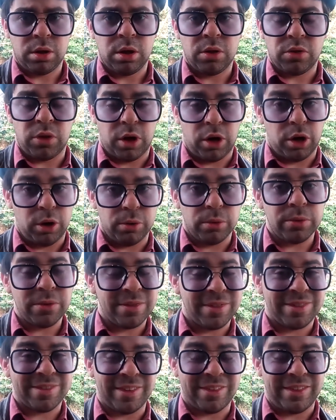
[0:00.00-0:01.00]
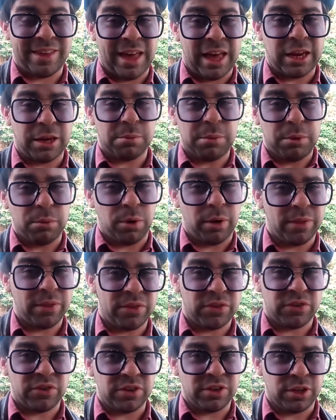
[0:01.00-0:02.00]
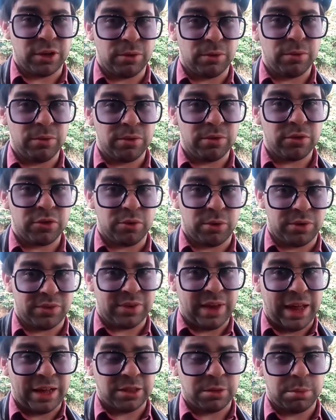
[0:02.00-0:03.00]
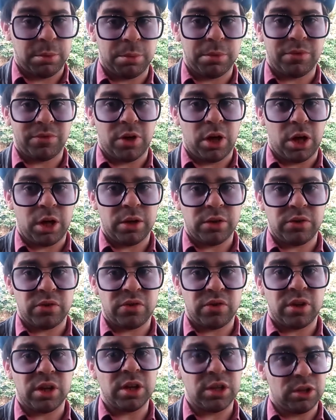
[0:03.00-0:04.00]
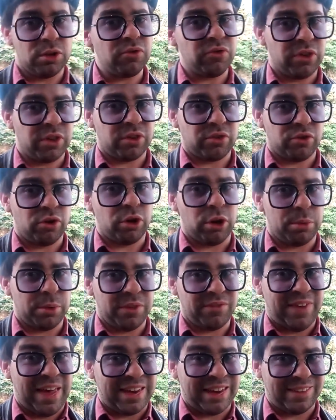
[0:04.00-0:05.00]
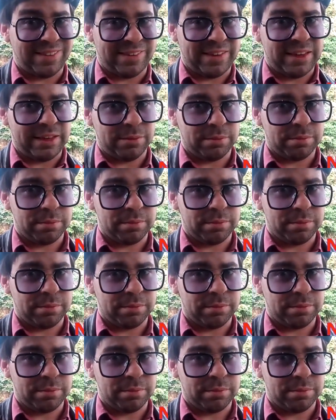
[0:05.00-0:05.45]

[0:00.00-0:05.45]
The hosts that the enemy wants to use to attack the people of God usually struggle with vanity.